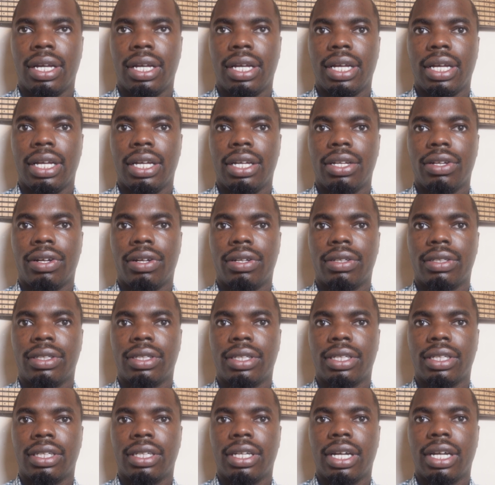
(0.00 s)
and you know,
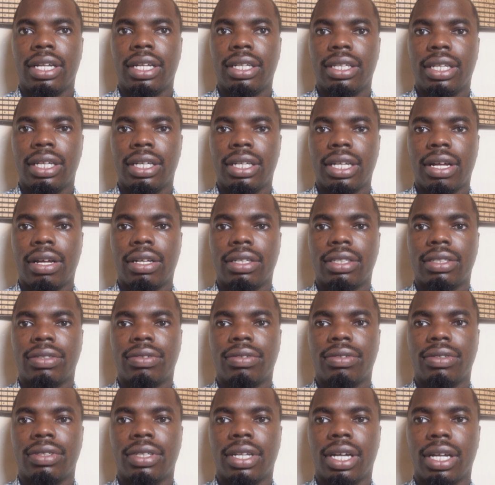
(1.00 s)
the other thing I was,
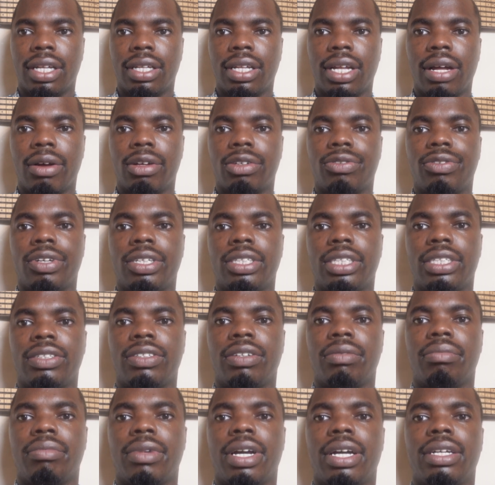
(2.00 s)
the other thing I was recently
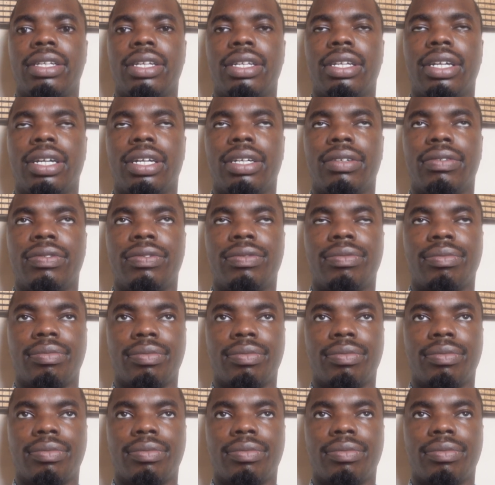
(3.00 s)
reminded of,